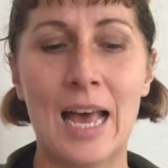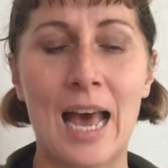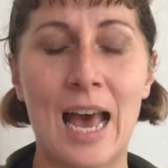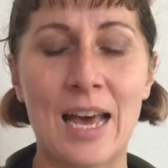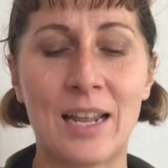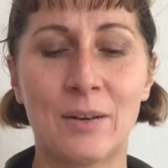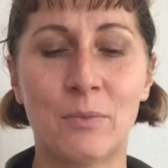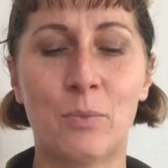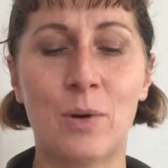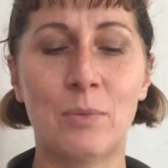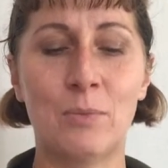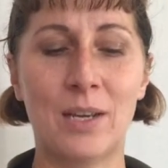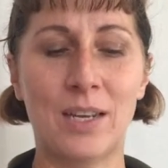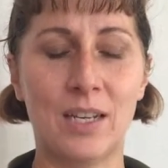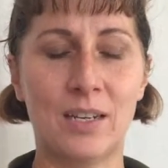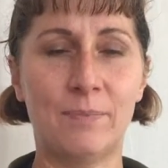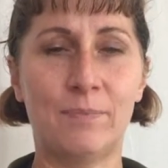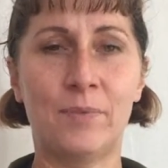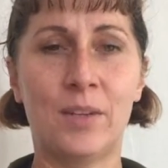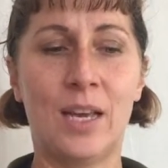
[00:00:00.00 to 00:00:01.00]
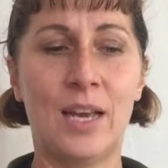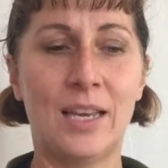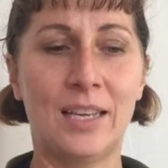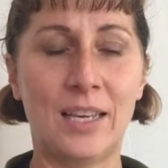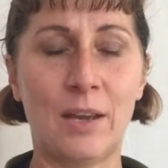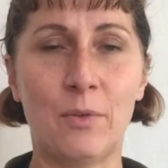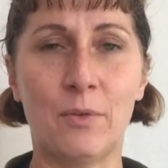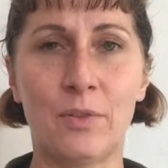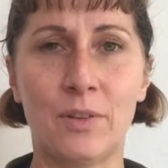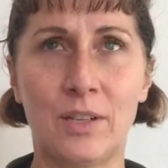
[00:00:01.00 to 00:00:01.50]
and when we can
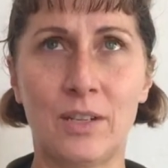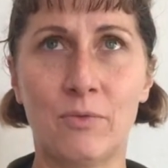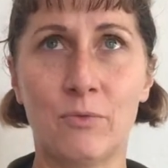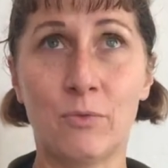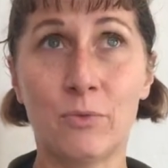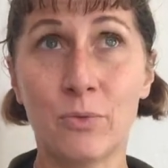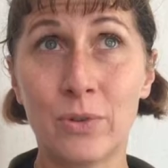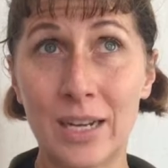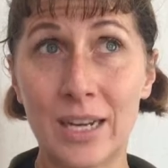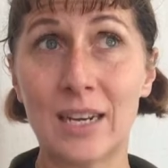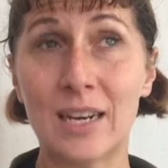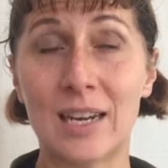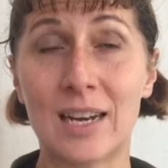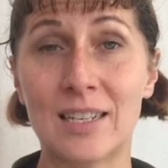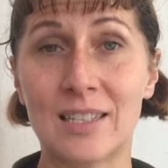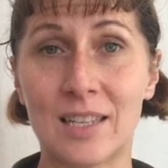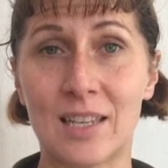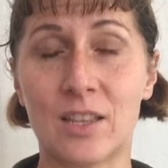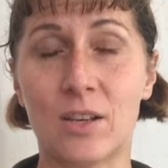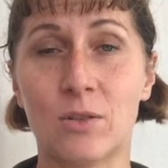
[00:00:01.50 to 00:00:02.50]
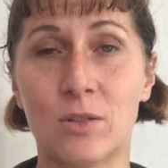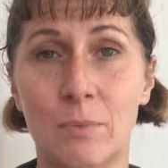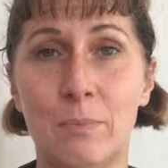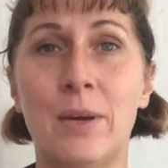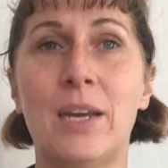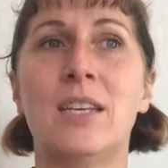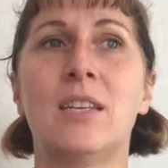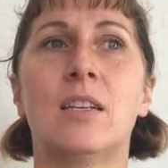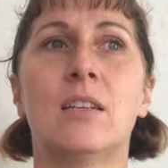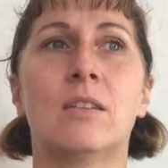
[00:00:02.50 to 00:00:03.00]
get realize that those
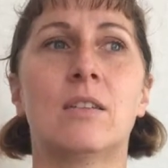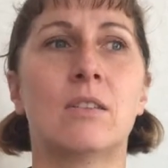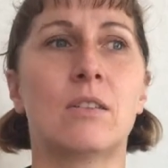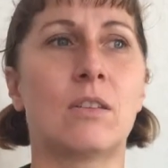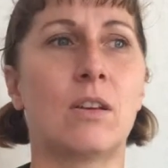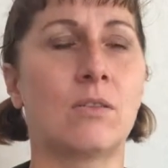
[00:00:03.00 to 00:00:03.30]
opinions,